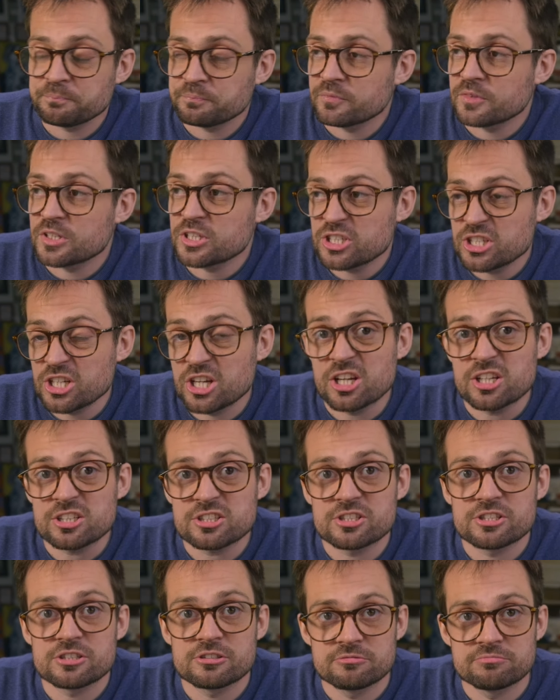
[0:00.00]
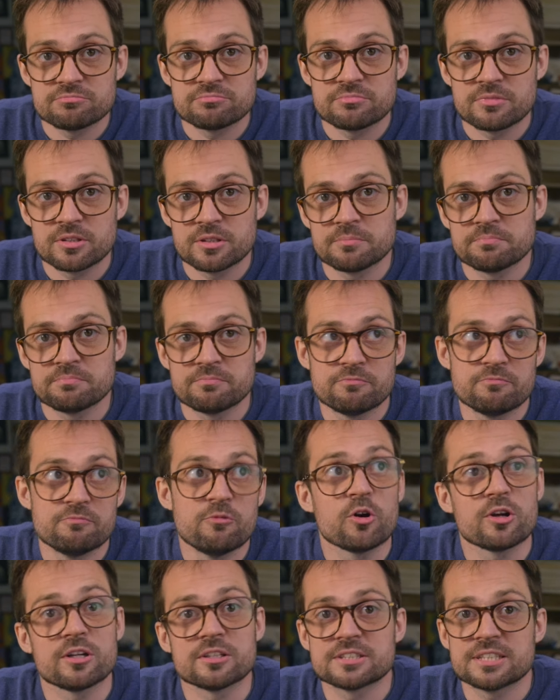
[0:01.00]
the church, the
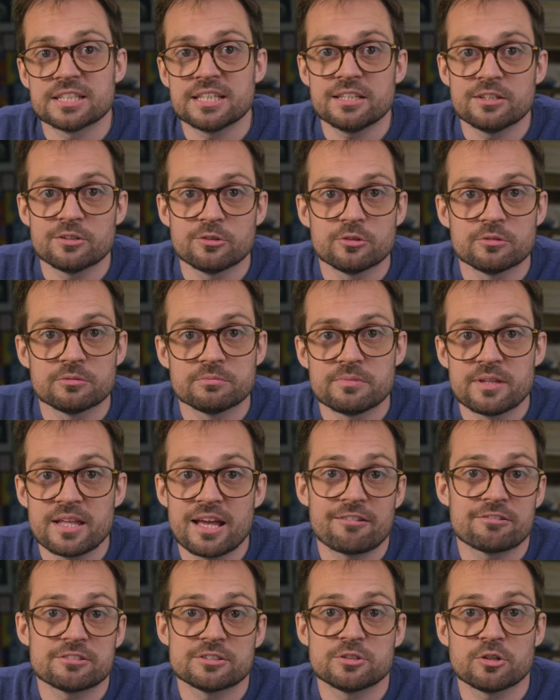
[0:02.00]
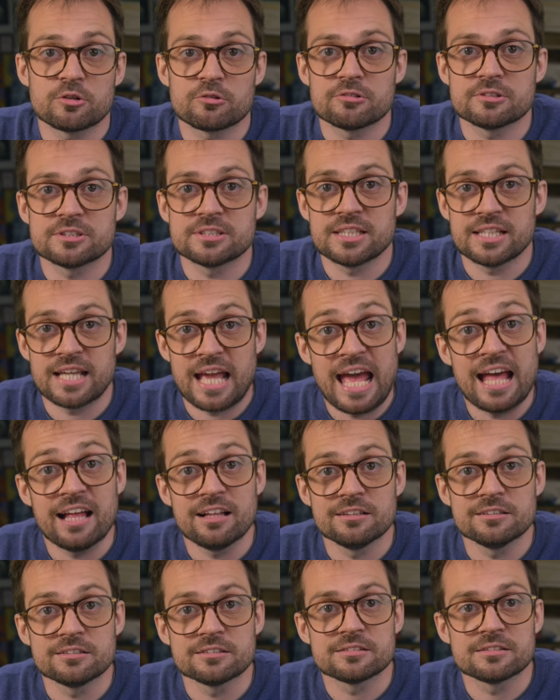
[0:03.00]
royalty or the aristocracy
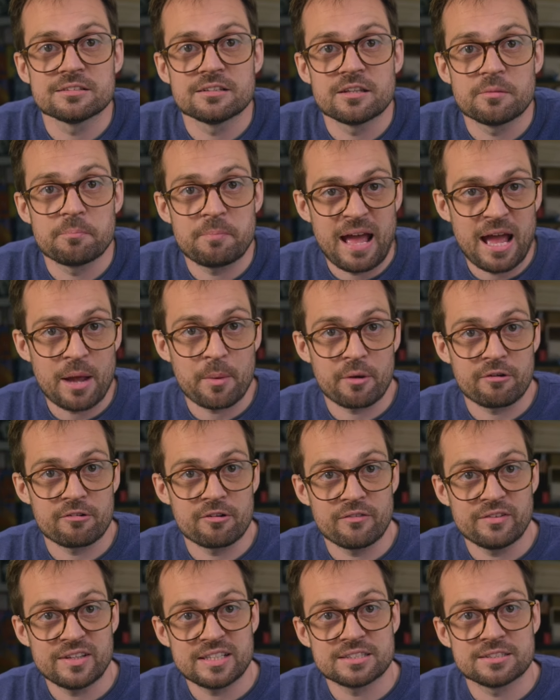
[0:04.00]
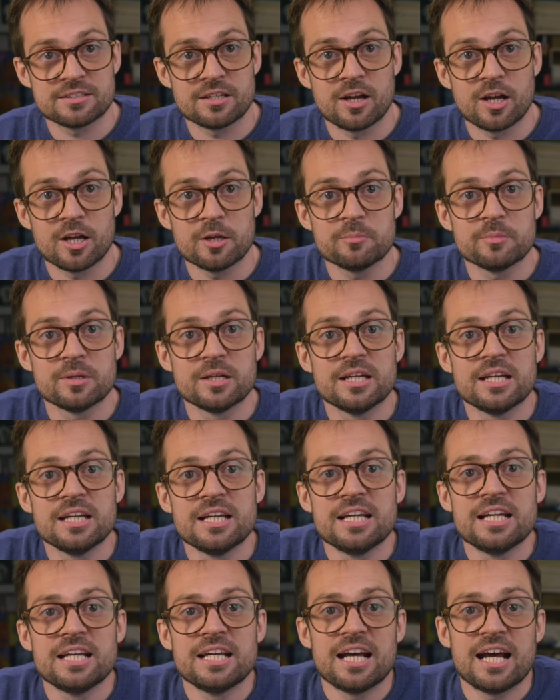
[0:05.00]
held the power of its time,
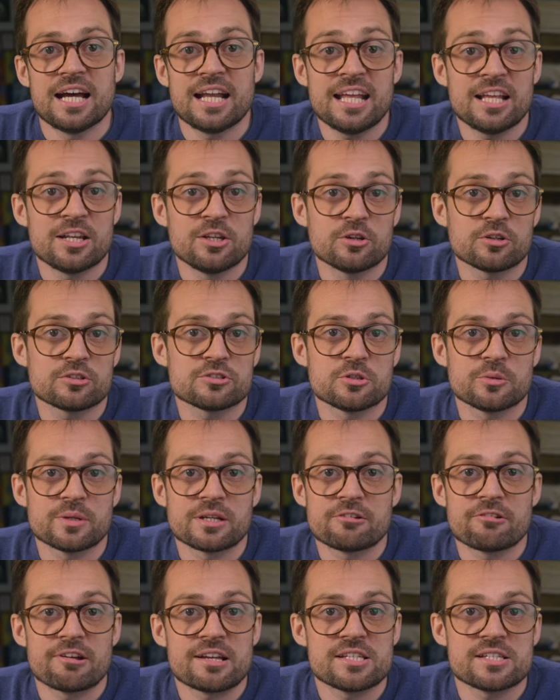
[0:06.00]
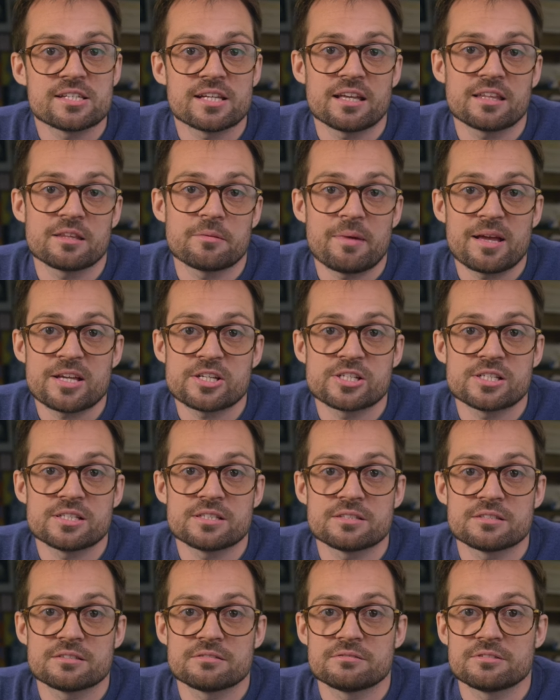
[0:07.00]
and it looked to ingratiate the
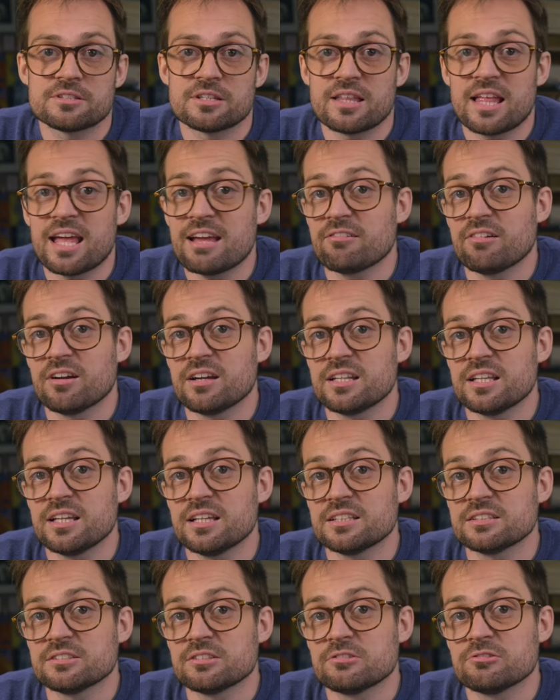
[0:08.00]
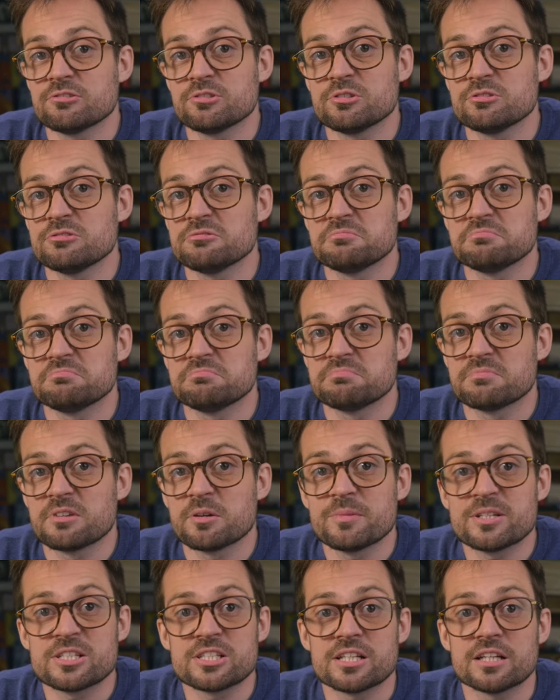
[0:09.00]
masses to their ideas through
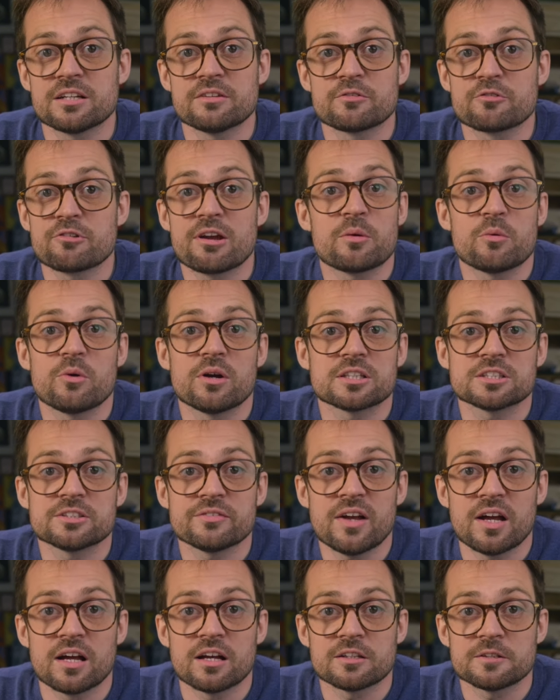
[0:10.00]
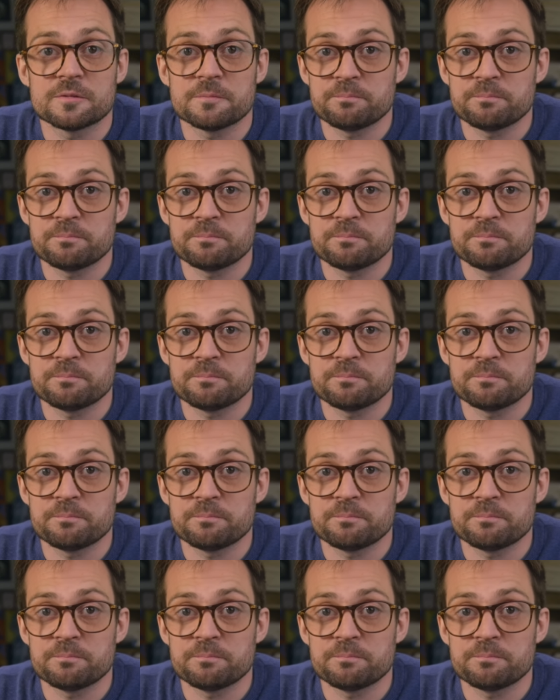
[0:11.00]
commissioning of great works of art.